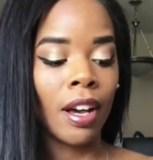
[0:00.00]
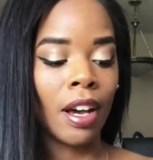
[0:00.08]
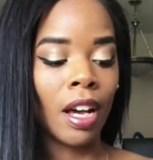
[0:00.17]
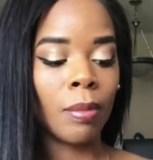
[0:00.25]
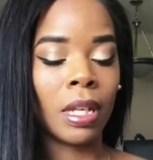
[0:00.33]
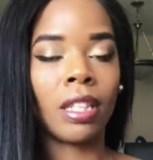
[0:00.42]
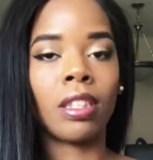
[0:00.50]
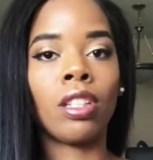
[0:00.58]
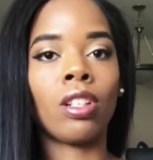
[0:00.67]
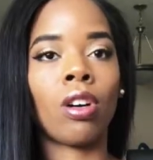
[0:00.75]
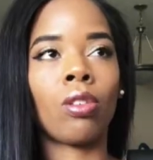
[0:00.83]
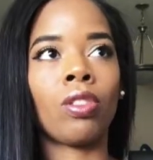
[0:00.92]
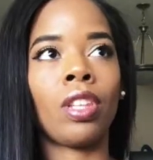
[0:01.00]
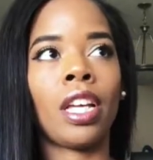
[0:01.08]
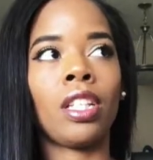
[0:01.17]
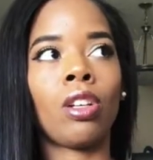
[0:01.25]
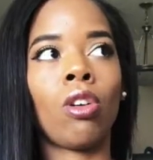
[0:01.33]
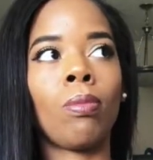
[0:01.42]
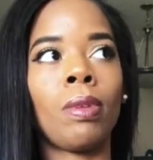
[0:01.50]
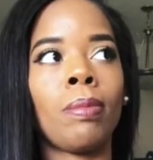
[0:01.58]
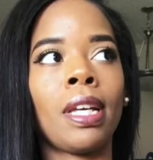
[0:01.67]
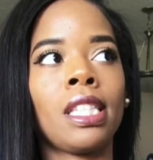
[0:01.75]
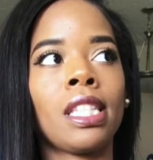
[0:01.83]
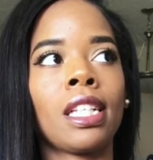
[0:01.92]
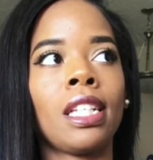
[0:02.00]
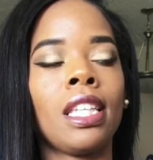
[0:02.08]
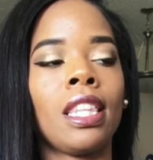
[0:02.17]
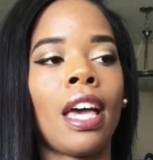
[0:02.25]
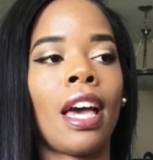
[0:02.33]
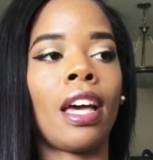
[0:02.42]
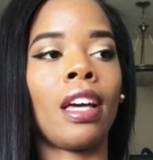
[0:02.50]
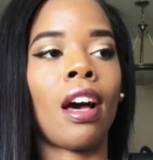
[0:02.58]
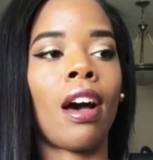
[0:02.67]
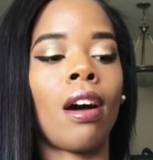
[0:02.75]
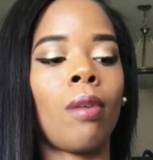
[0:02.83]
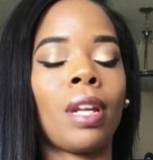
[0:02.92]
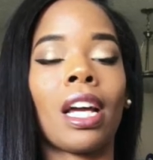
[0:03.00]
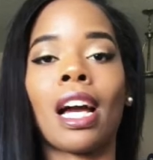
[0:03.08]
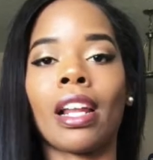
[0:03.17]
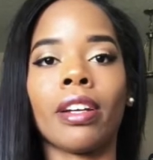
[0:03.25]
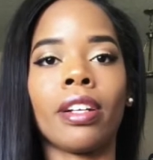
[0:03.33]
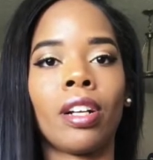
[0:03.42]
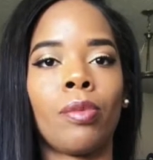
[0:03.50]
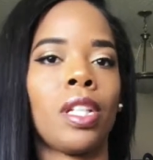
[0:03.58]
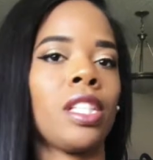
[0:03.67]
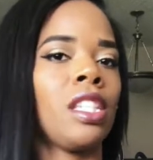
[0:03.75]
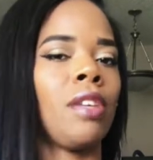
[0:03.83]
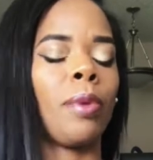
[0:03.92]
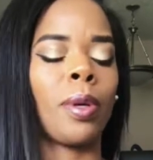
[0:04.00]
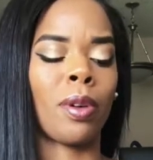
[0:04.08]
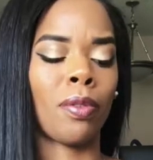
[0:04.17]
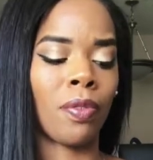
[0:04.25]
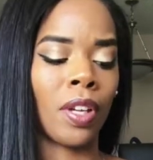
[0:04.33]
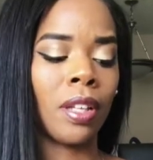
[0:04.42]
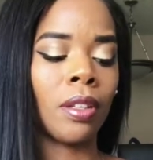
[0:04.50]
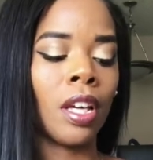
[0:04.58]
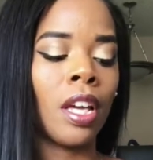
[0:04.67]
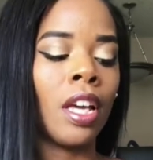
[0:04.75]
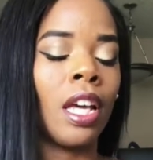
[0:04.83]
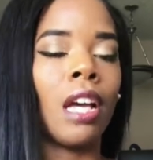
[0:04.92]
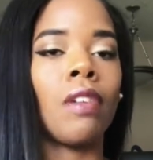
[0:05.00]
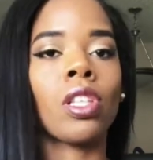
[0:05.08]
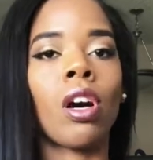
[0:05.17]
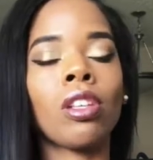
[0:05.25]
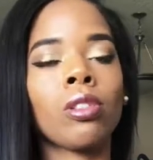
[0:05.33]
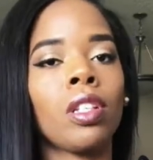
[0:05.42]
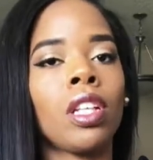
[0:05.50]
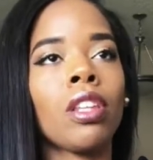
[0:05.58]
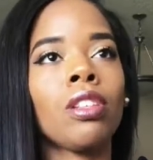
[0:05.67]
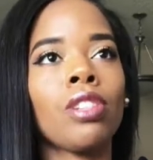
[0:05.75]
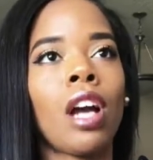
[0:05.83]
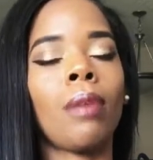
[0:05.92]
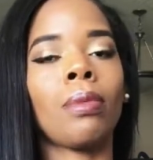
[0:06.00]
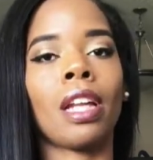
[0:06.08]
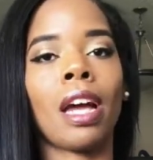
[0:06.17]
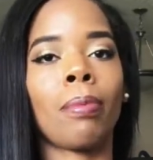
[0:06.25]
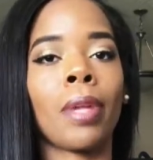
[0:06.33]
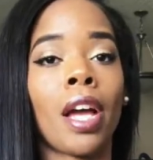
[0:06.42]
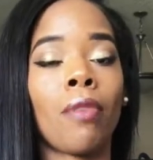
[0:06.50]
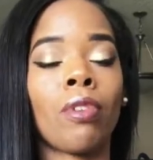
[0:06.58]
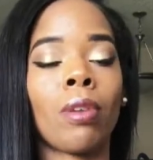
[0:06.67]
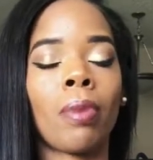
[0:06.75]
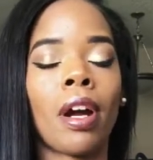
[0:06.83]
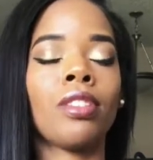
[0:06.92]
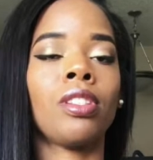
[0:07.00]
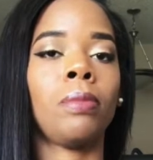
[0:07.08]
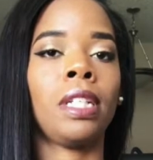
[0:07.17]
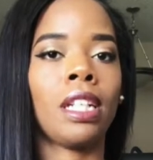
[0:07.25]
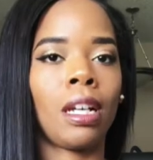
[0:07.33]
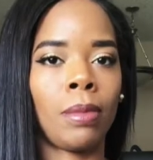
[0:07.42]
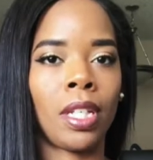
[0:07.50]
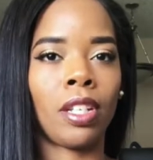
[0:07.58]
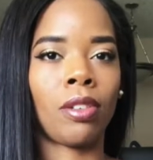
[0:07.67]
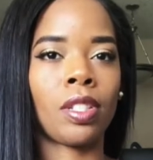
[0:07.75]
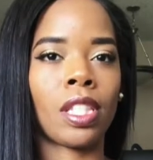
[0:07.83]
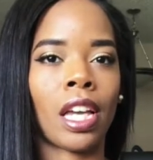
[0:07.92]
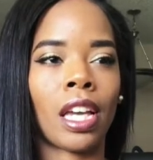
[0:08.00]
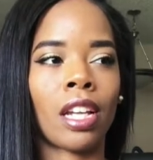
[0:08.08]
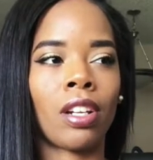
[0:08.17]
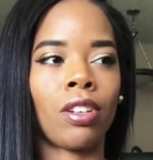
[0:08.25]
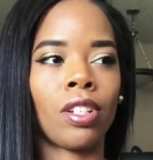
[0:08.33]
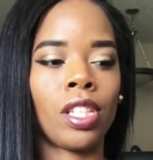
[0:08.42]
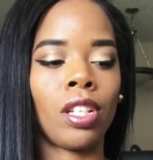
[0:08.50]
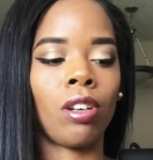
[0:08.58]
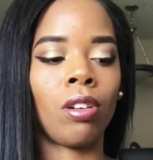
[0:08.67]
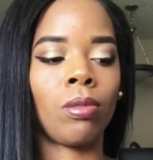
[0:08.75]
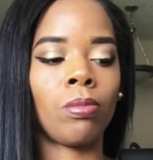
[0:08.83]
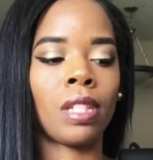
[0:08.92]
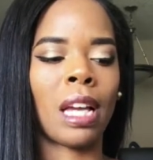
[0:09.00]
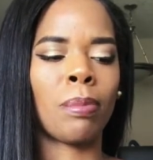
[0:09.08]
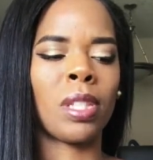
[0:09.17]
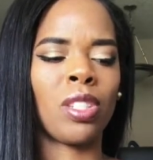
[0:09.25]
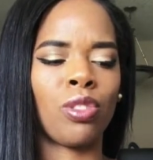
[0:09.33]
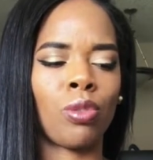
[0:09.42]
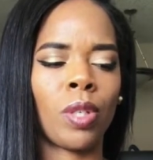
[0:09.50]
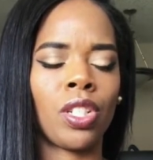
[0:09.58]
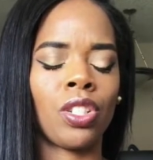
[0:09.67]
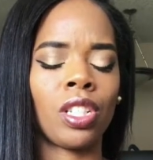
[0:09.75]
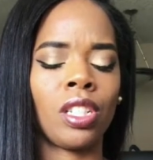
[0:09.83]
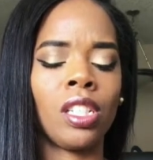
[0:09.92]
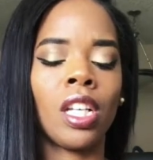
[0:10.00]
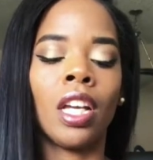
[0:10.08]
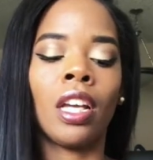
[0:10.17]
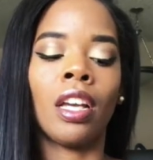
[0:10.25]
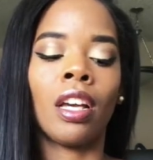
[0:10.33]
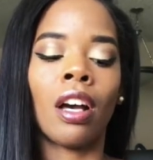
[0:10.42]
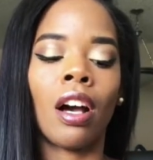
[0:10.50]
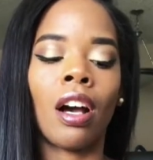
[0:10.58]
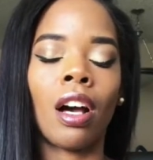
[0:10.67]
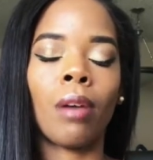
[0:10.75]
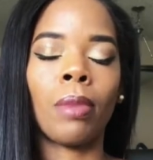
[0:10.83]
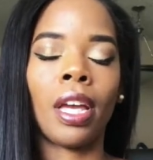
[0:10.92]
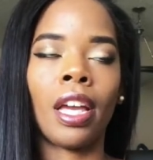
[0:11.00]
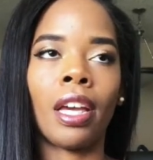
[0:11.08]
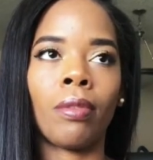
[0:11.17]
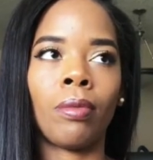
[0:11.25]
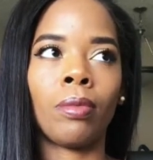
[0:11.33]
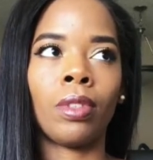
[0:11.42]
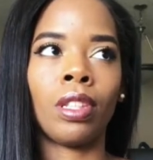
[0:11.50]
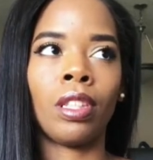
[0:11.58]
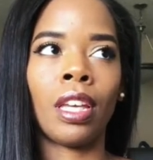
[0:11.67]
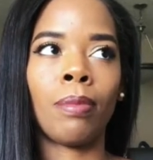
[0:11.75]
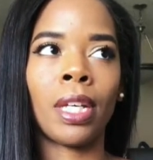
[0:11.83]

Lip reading: and you know, they told me basically that when I got out here we can see if we were a fit. It was also another job that I applied for prior to me coming here, is like at a nursing home type of situation, and they